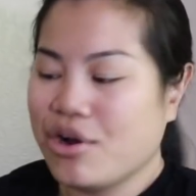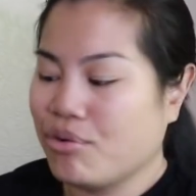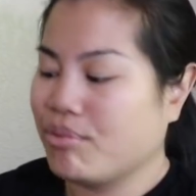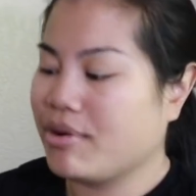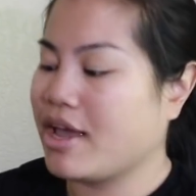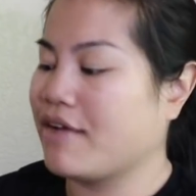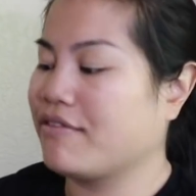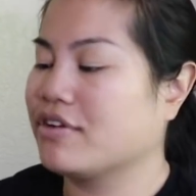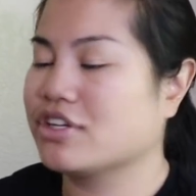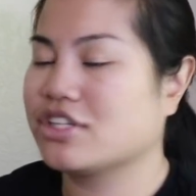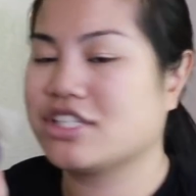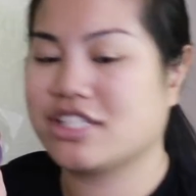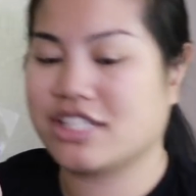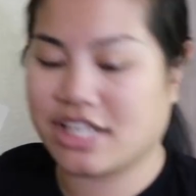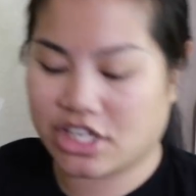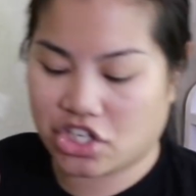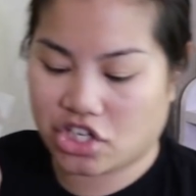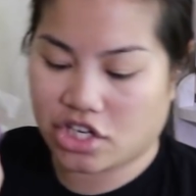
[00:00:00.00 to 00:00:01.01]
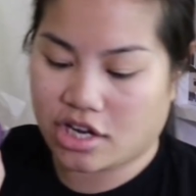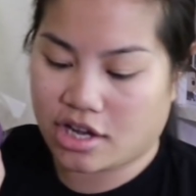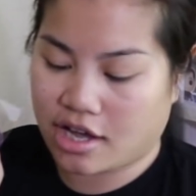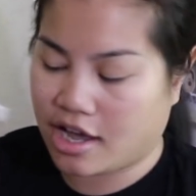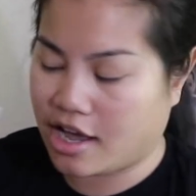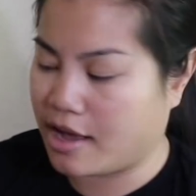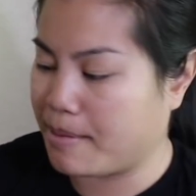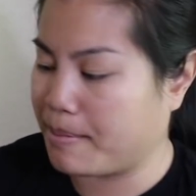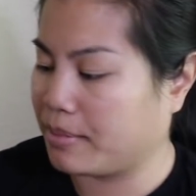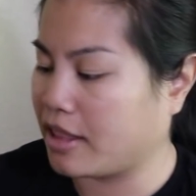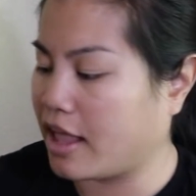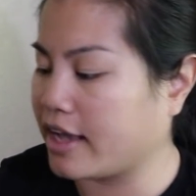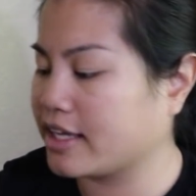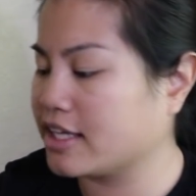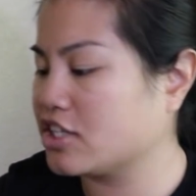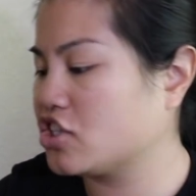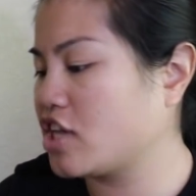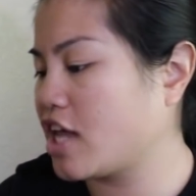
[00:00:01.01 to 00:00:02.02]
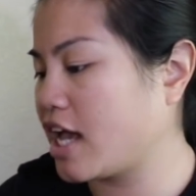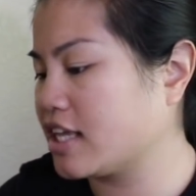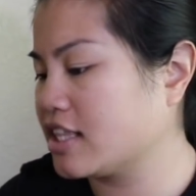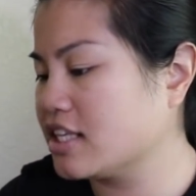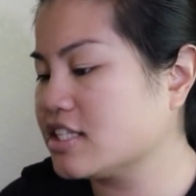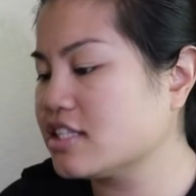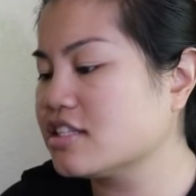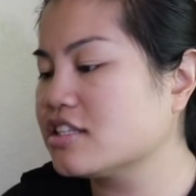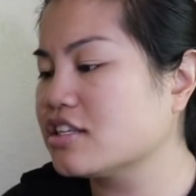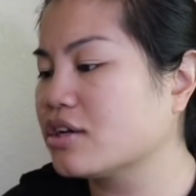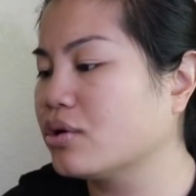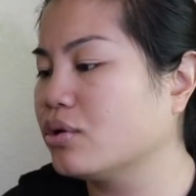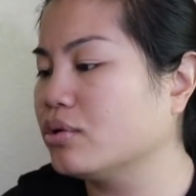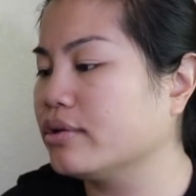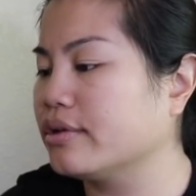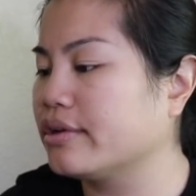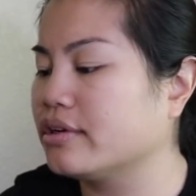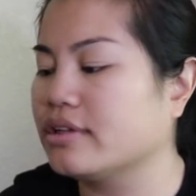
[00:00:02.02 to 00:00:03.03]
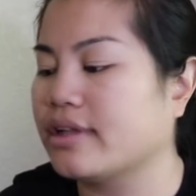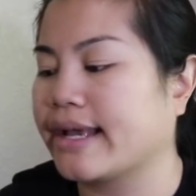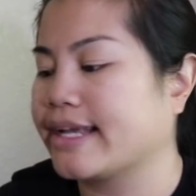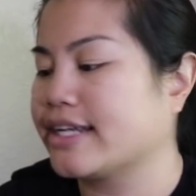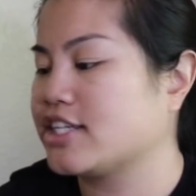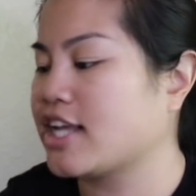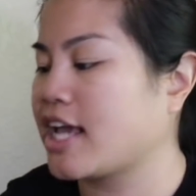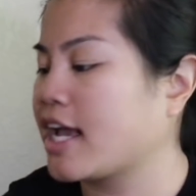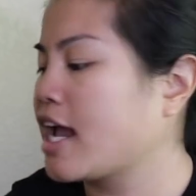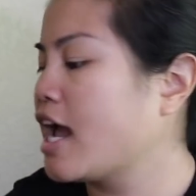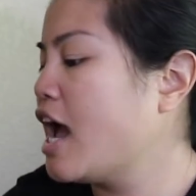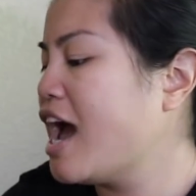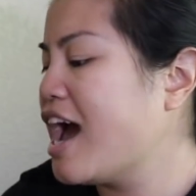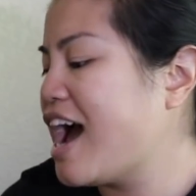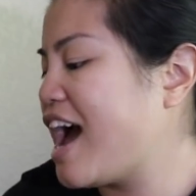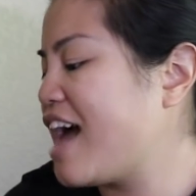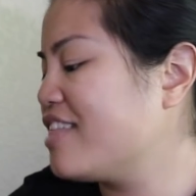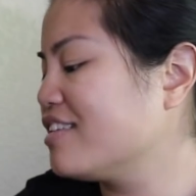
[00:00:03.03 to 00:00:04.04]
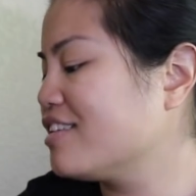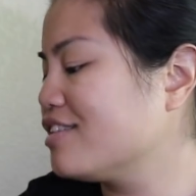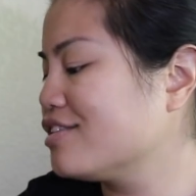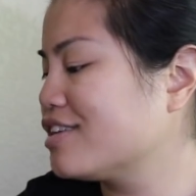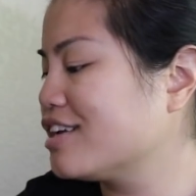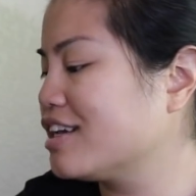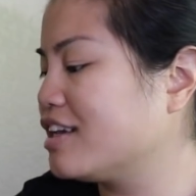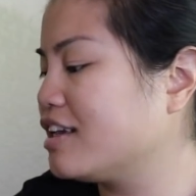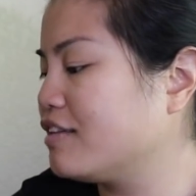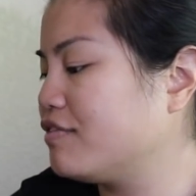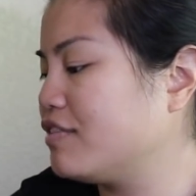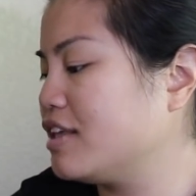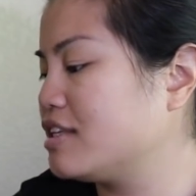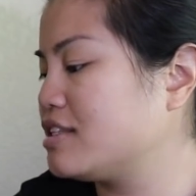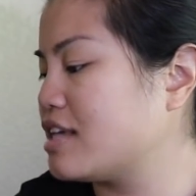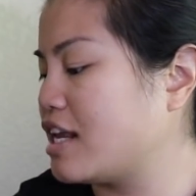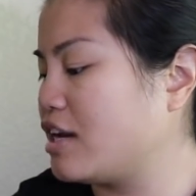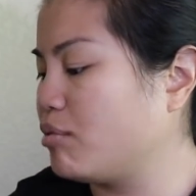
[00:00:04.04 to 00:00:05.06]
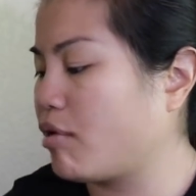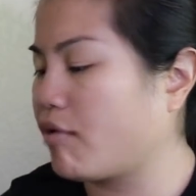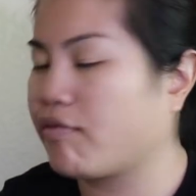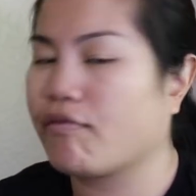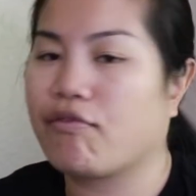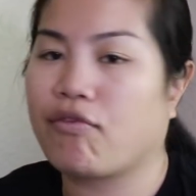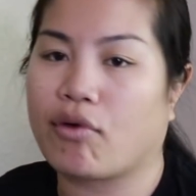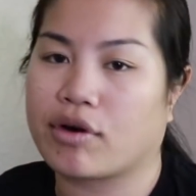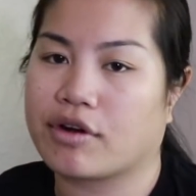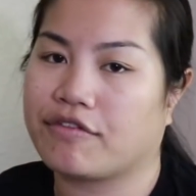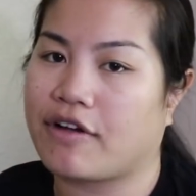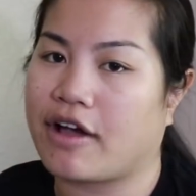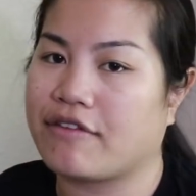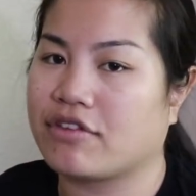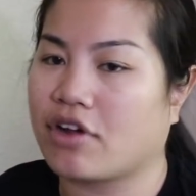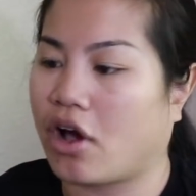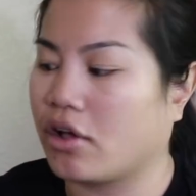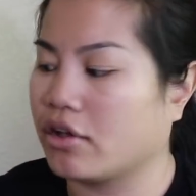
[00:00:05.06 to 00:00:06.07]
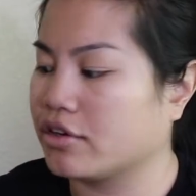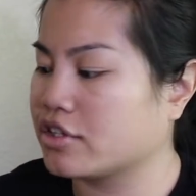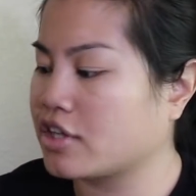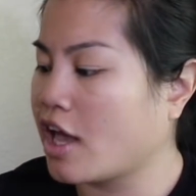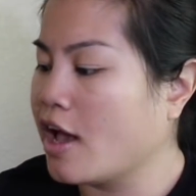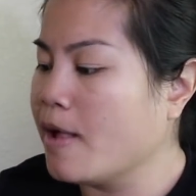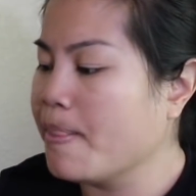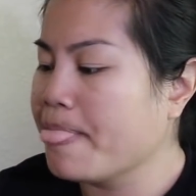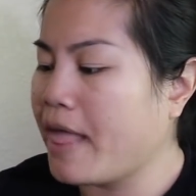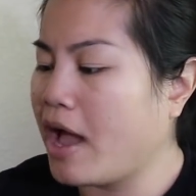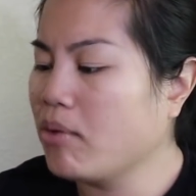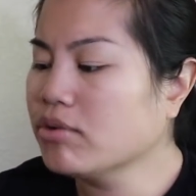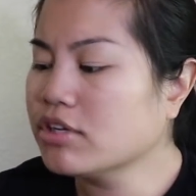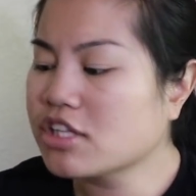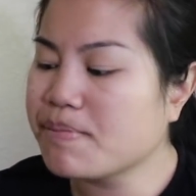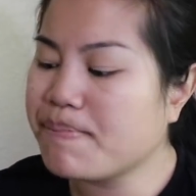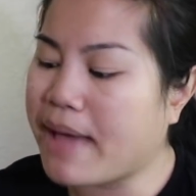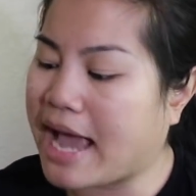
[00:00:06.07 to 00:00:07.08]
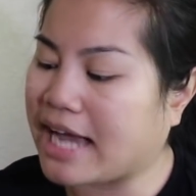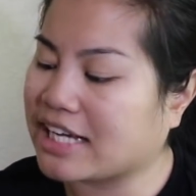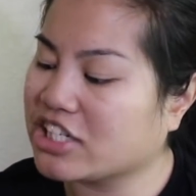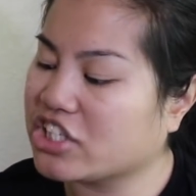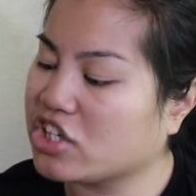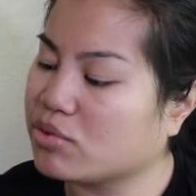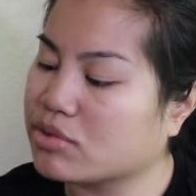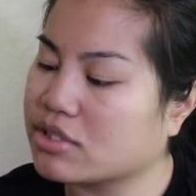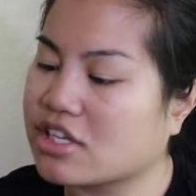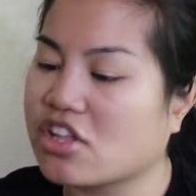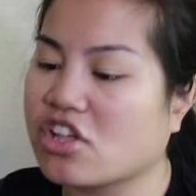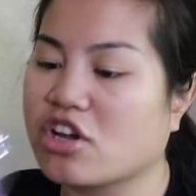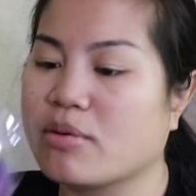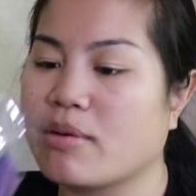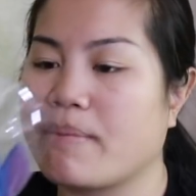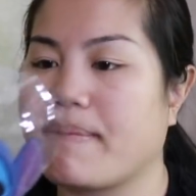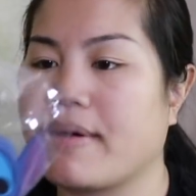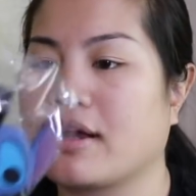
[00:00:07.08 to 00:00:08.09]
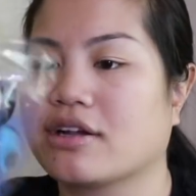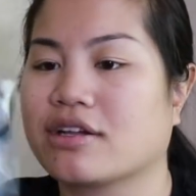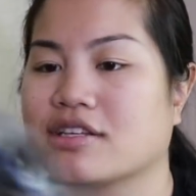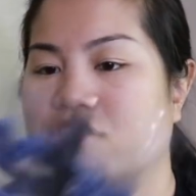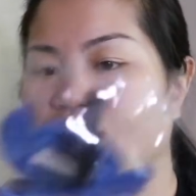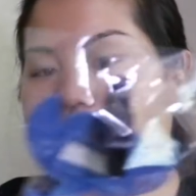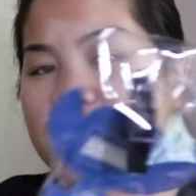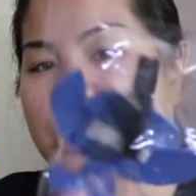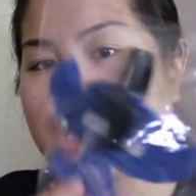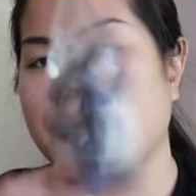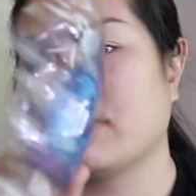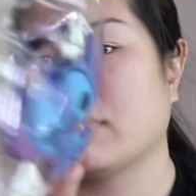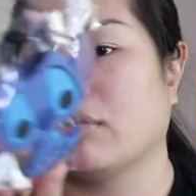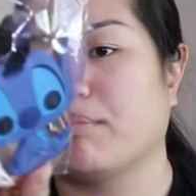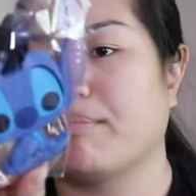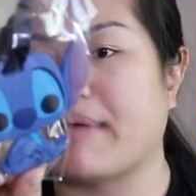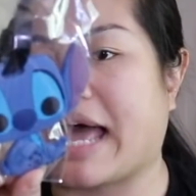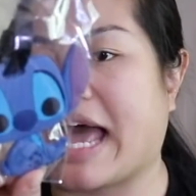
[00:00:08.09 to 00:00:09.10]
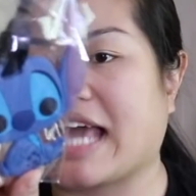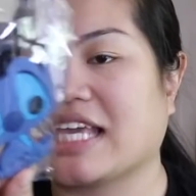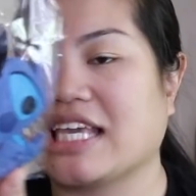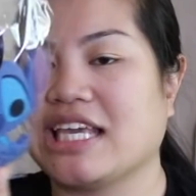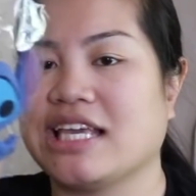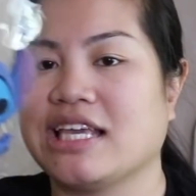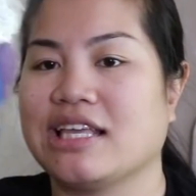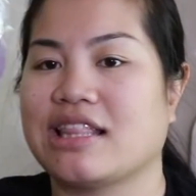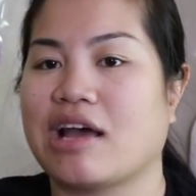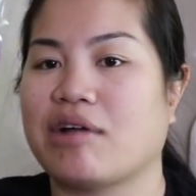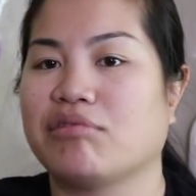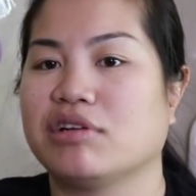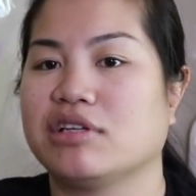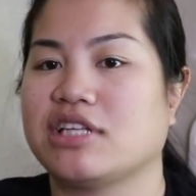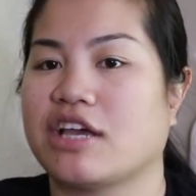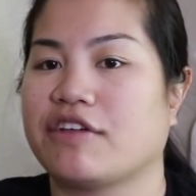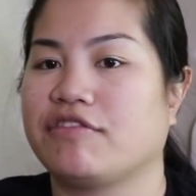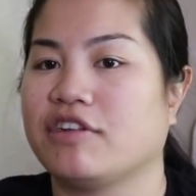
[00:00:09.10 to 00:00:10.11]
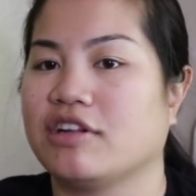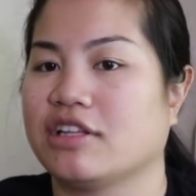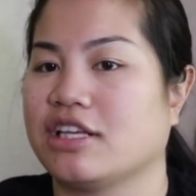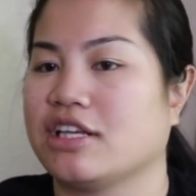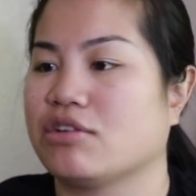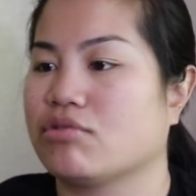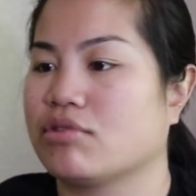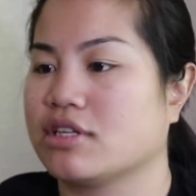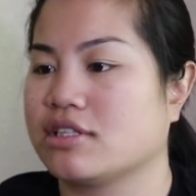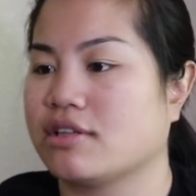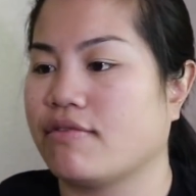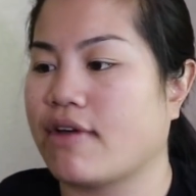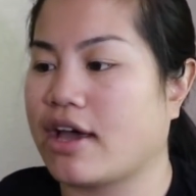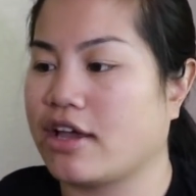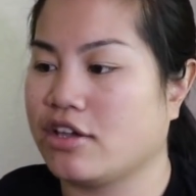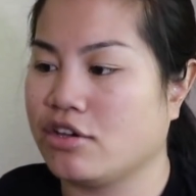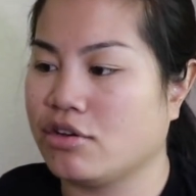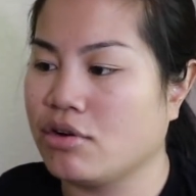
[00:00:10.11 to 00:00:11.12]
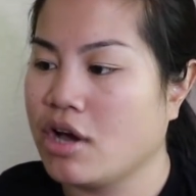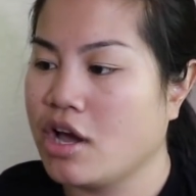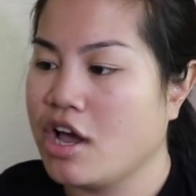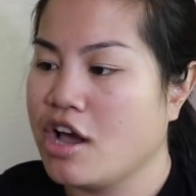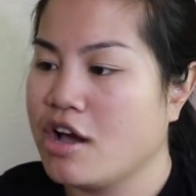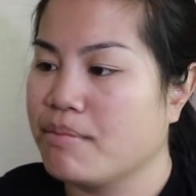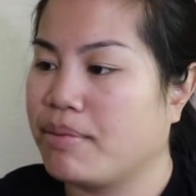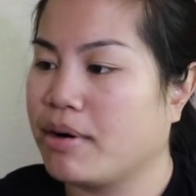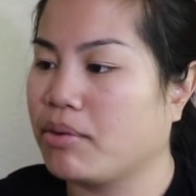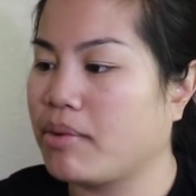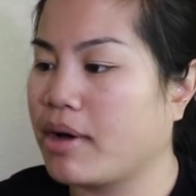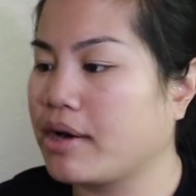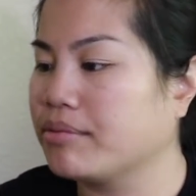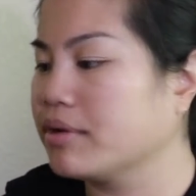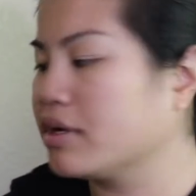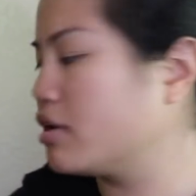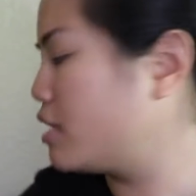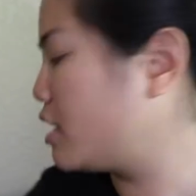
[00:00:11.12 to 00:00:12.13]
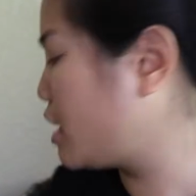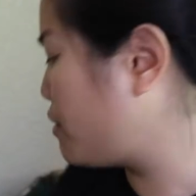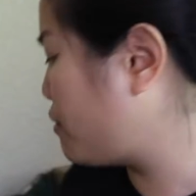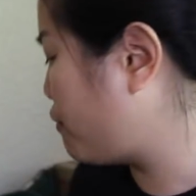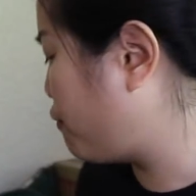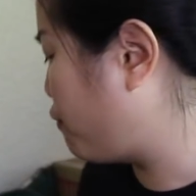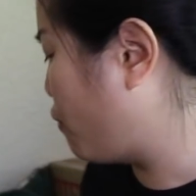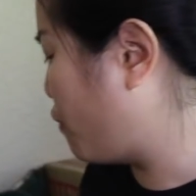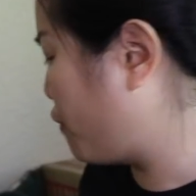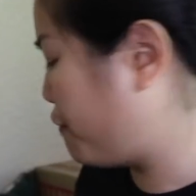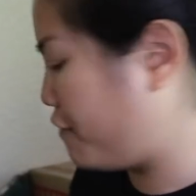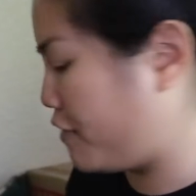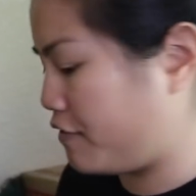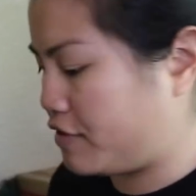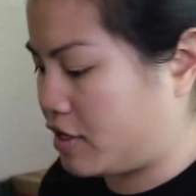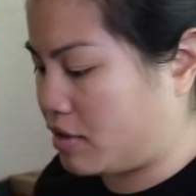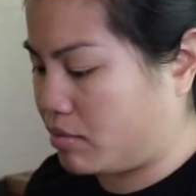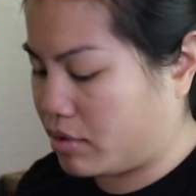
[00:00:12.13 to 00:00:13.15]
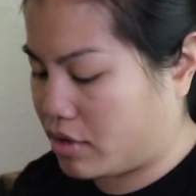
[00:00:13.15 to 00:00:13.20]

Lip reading: We have our stitch luggage tag. This is a cool little luggage tag. I think you could give this anywhere from $4 to $5. I wish the packaging was a little bit better because it just came in a little baggy. That would definitely increase the value. But why don't we go ahead and give it $4.50?